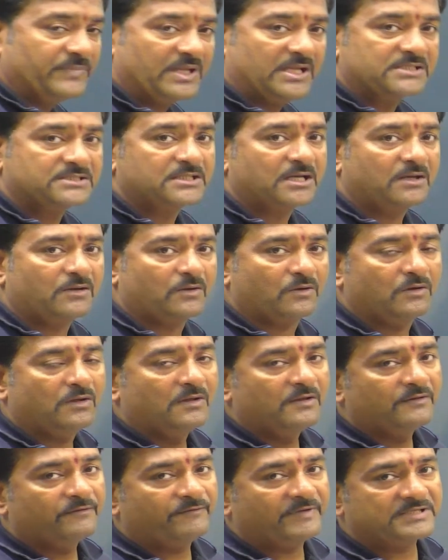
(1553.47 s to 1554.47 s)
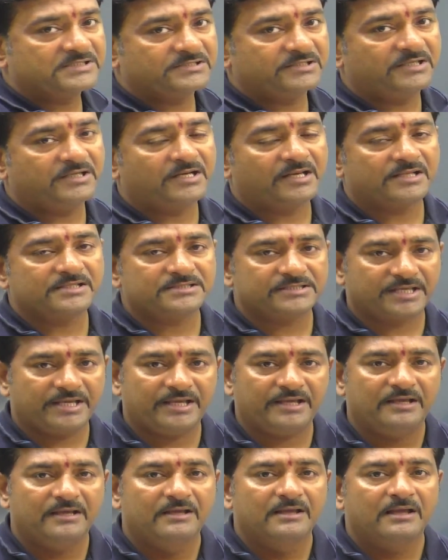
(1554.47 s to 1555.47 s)
Yes or no? First letter is
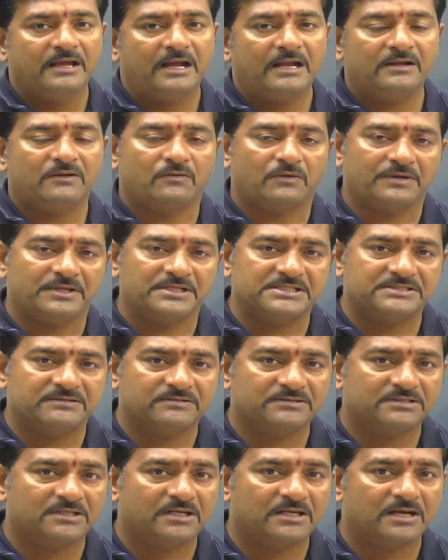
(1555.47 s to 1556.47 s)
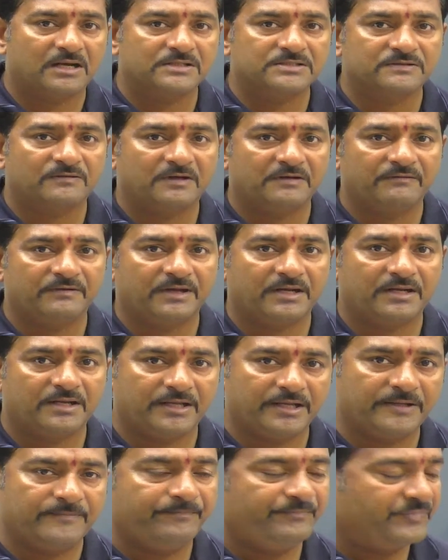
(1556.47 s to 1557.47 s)
A and 27th letter also what we can
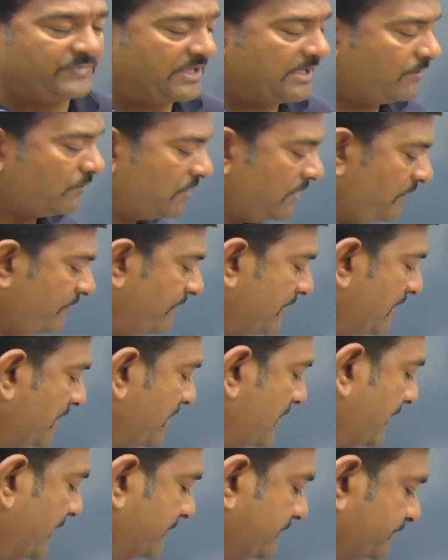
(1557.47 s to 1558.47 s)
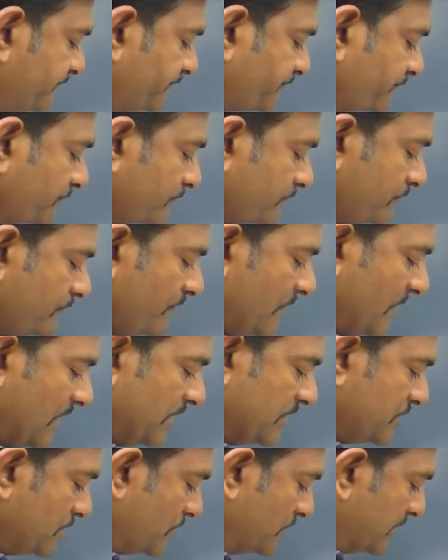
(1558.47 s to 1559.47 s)
take? A only we can take.
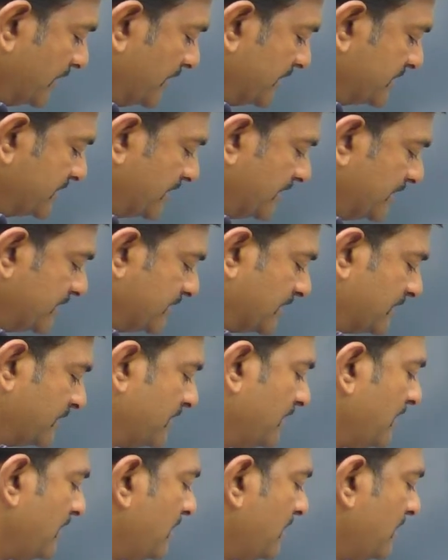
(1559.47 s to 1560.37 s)
So that is the reason.